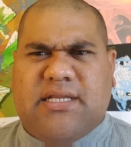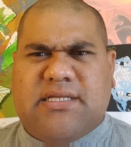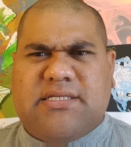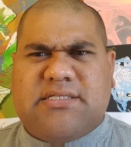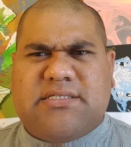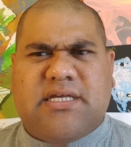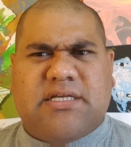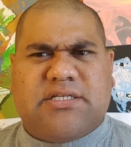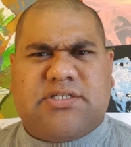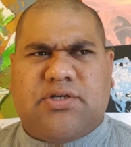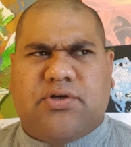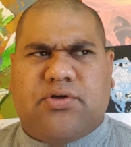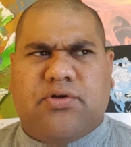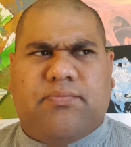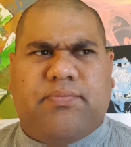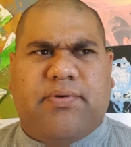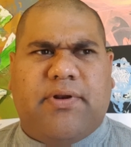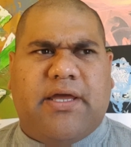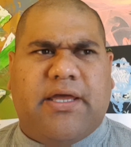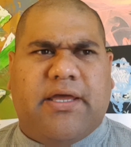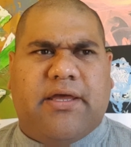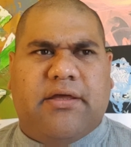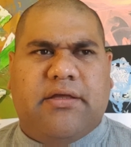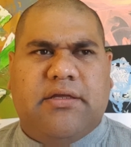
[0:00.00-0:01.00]
He's such a good
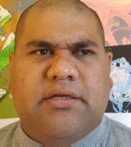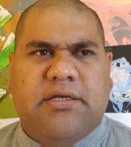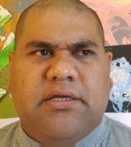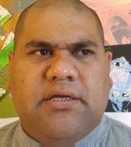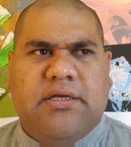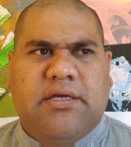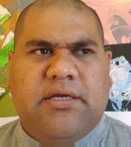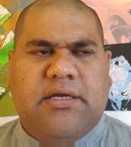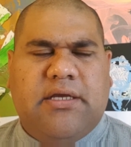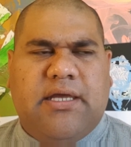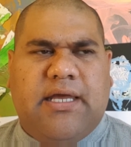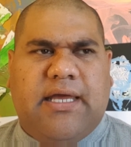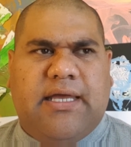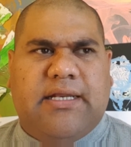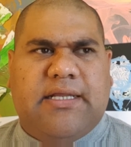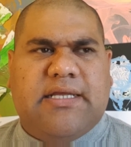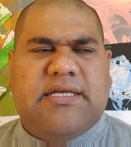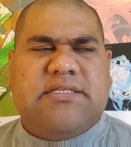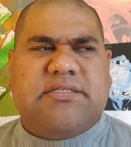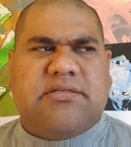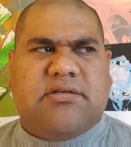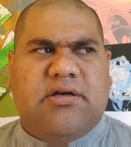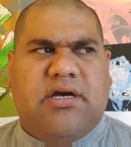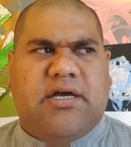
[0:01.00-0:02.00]
player, and
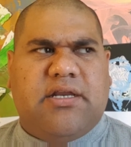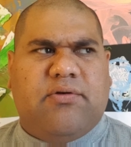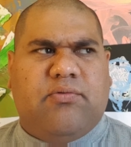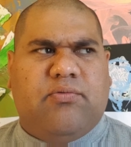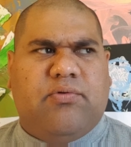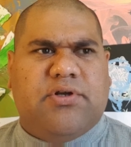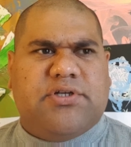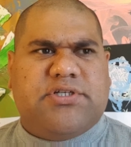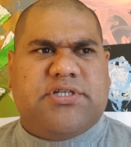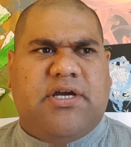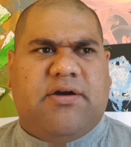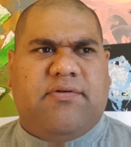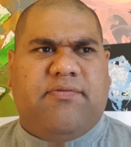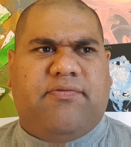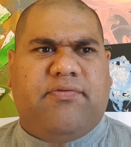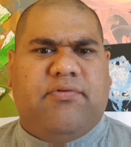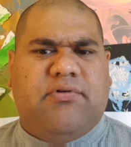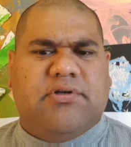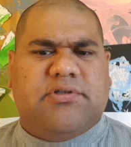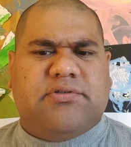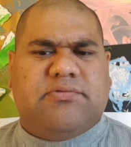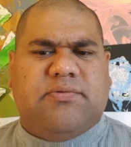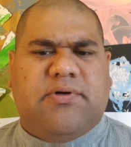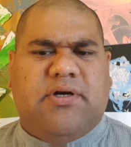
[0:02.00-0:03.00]
he's a guy to watch out
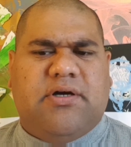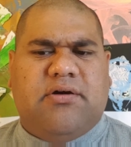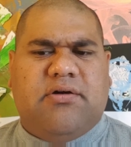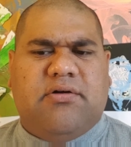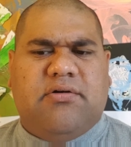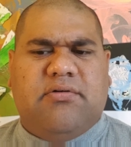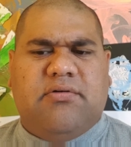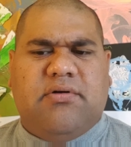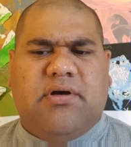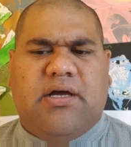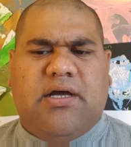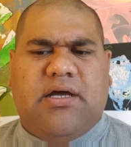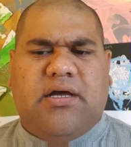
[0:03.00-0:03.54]
for as well.